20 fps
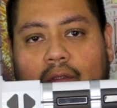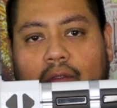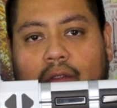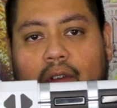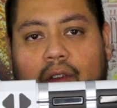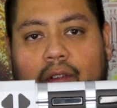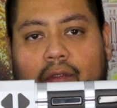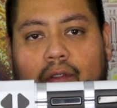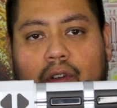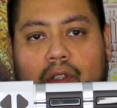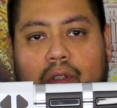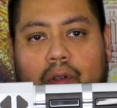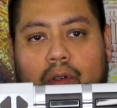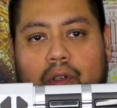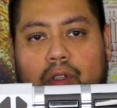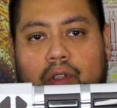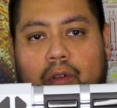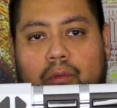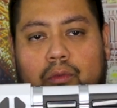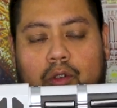for the First
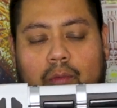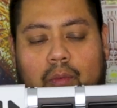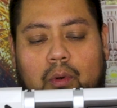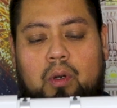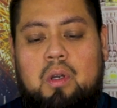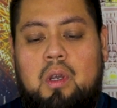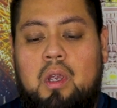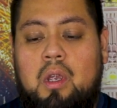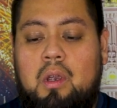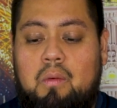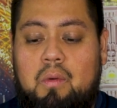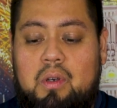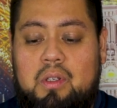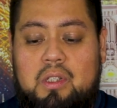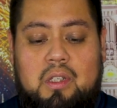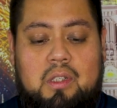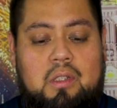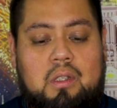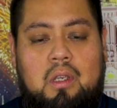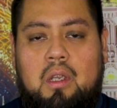Order Stormtrooper,
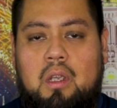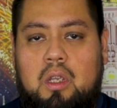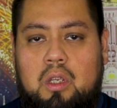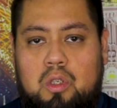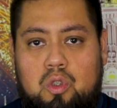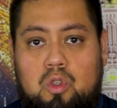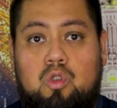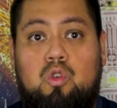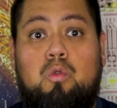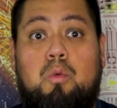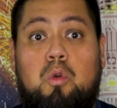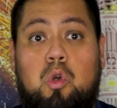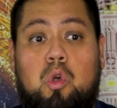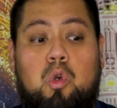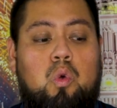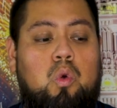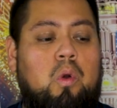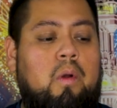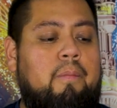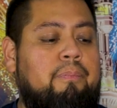which is super
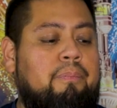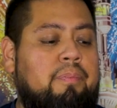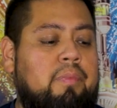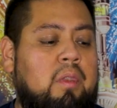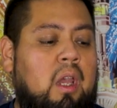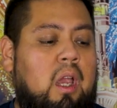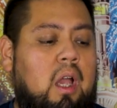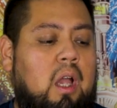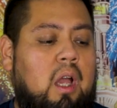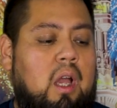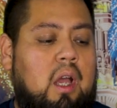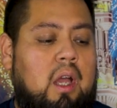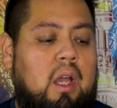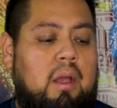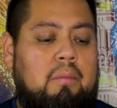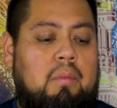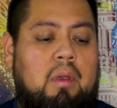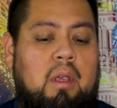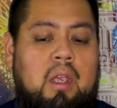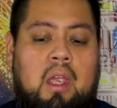cool. Um,
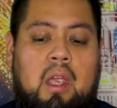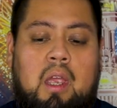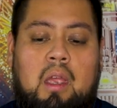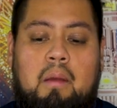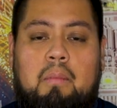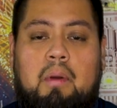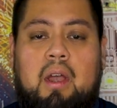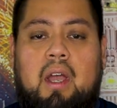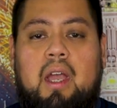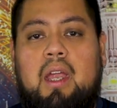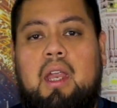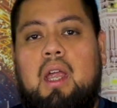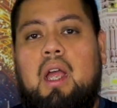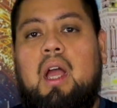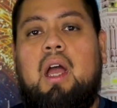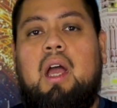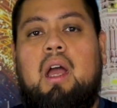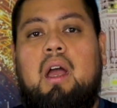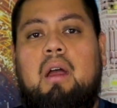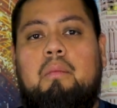but
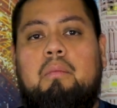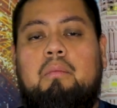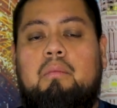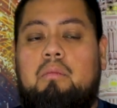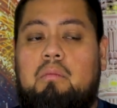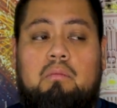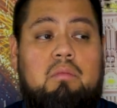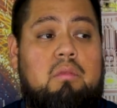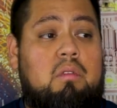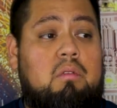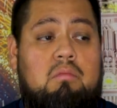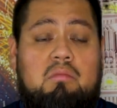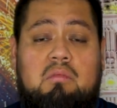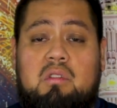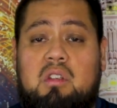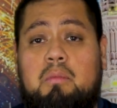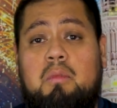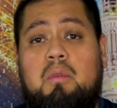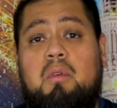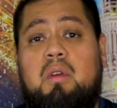um,
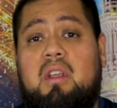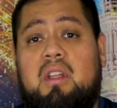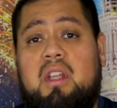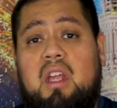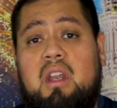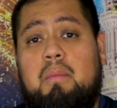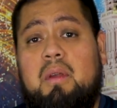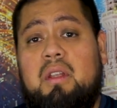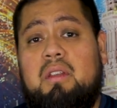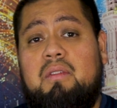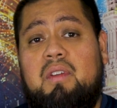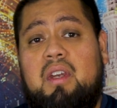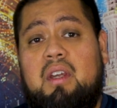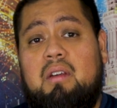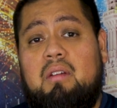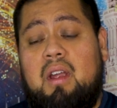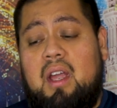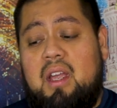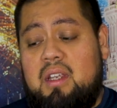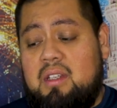tell me what you thought about the
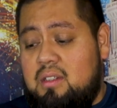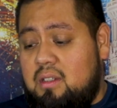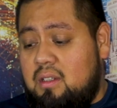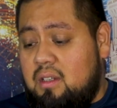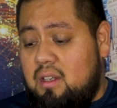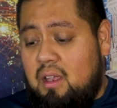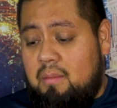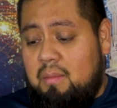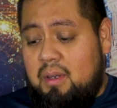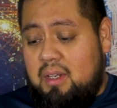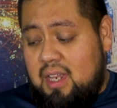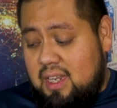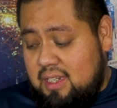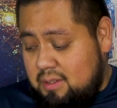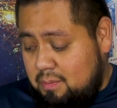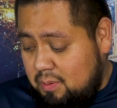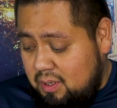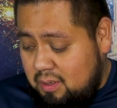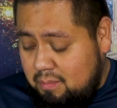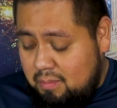video, guys. I mean,
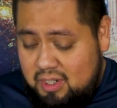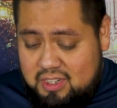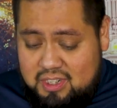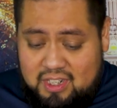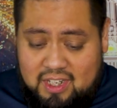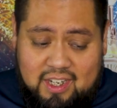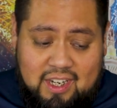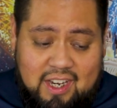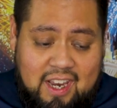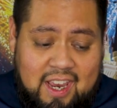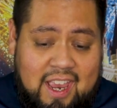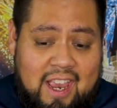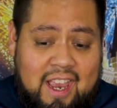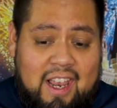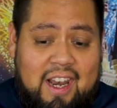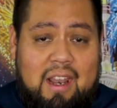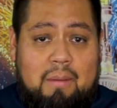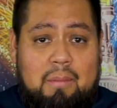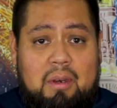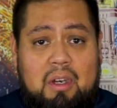that's pretty much it.
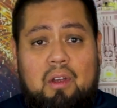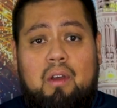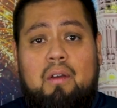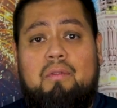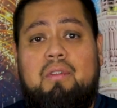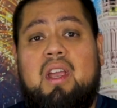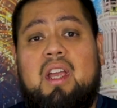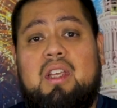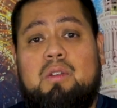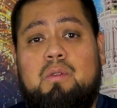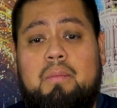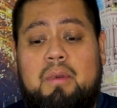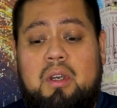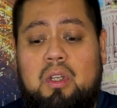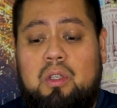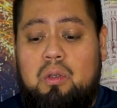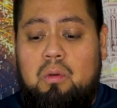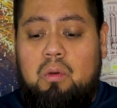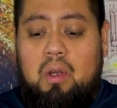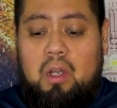Let me know if you guys want me
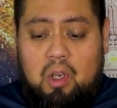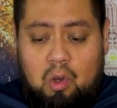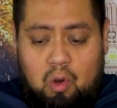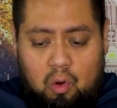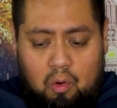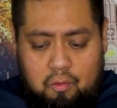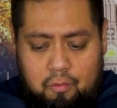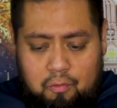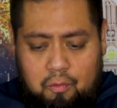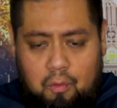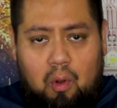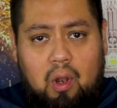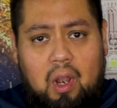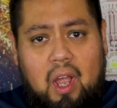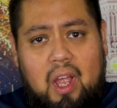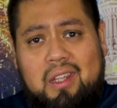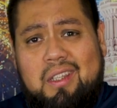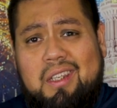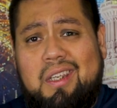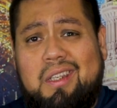to do a
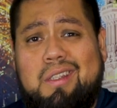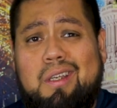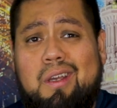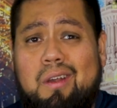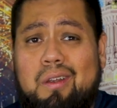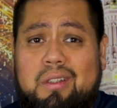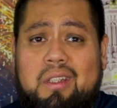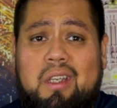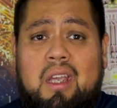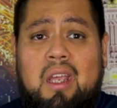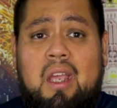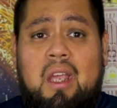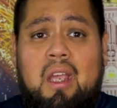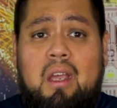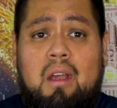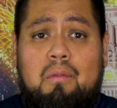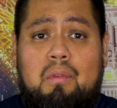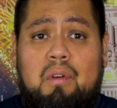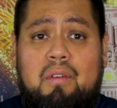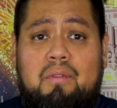full-on detailed
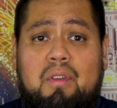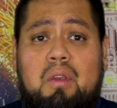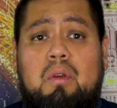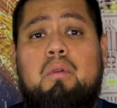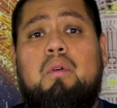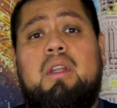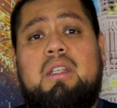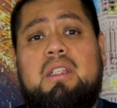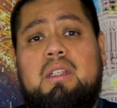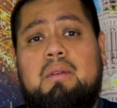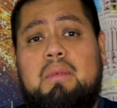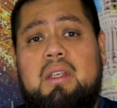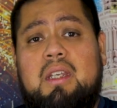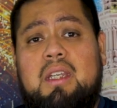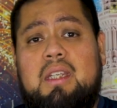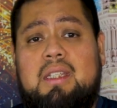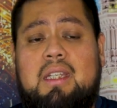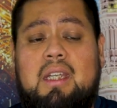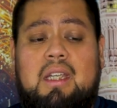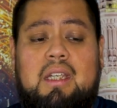review on some of
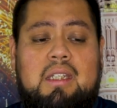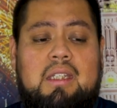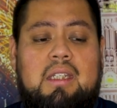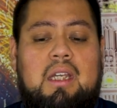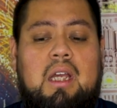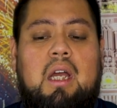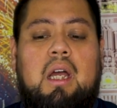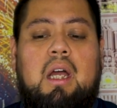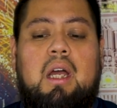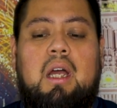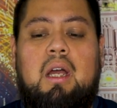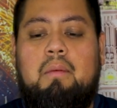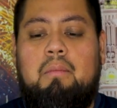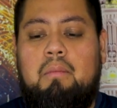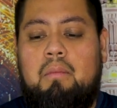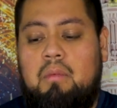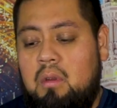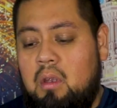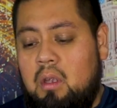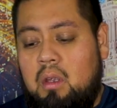these things.
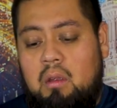Um,